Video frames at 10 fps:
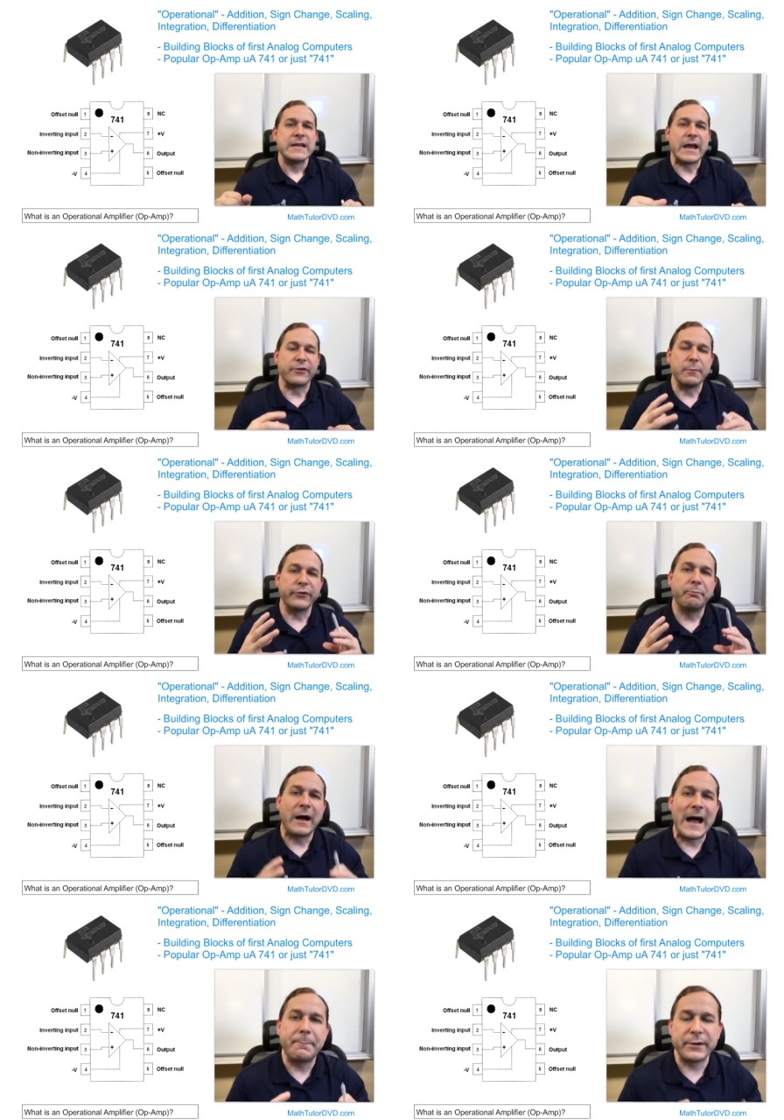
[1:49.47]
Now the most
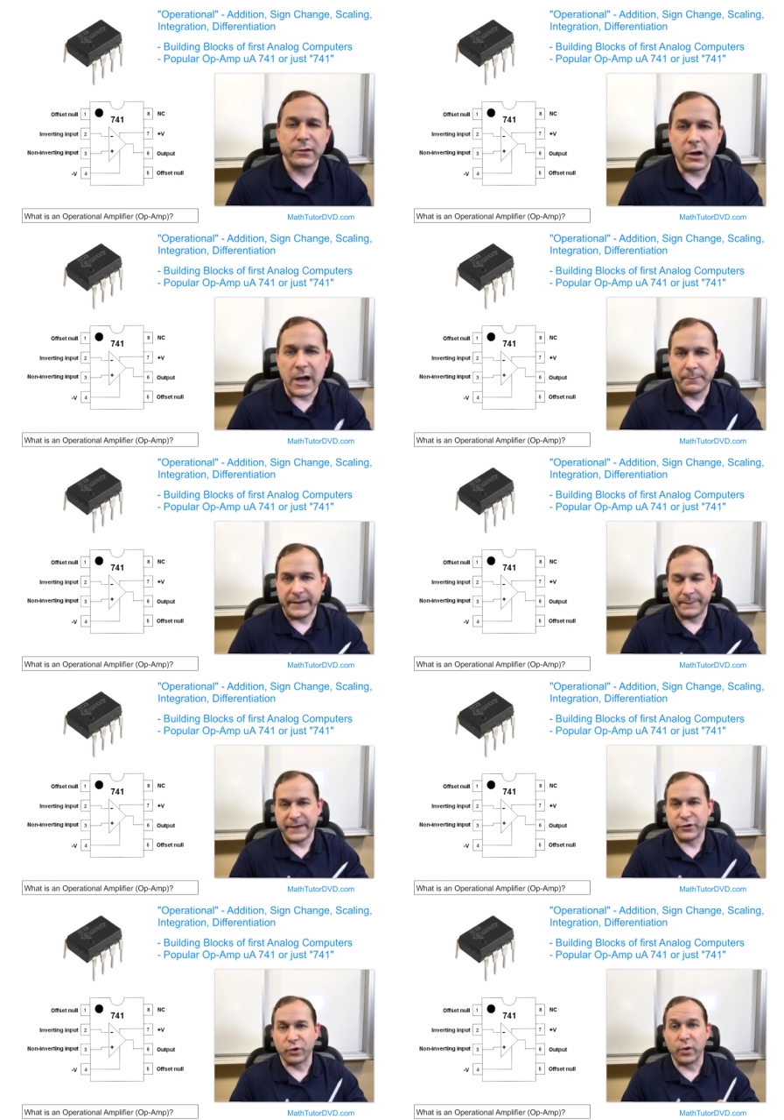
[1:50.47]
popular op amp
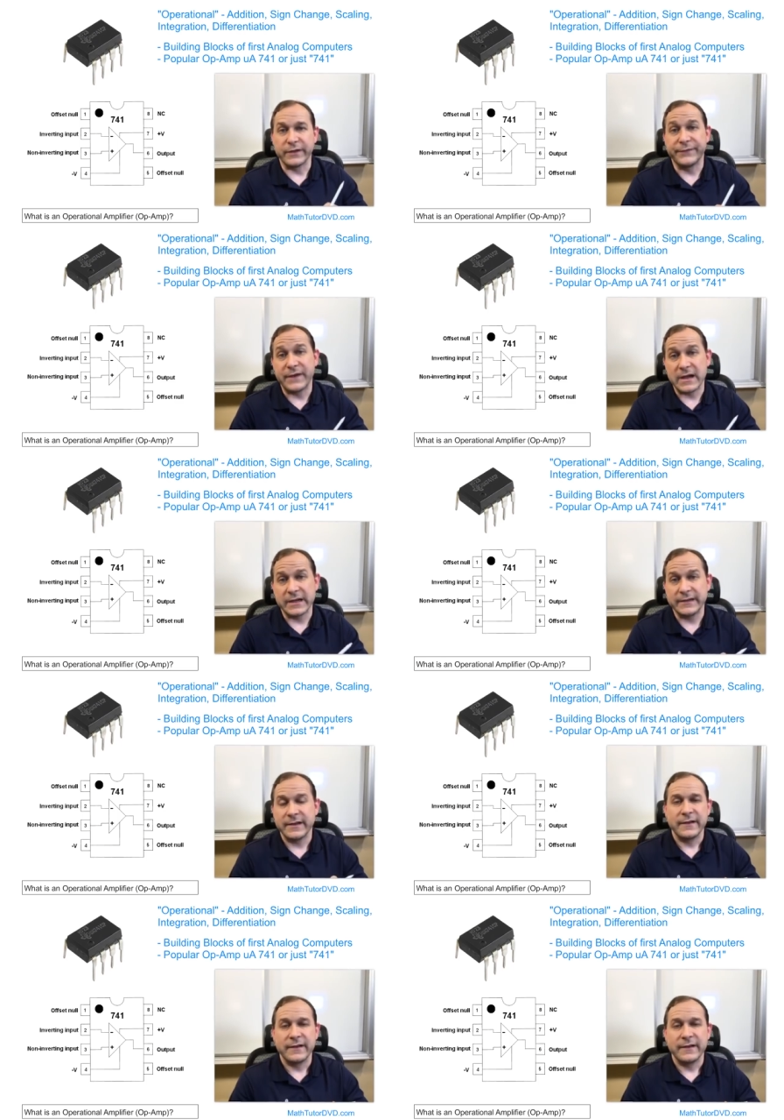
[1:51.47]
that you're going to find,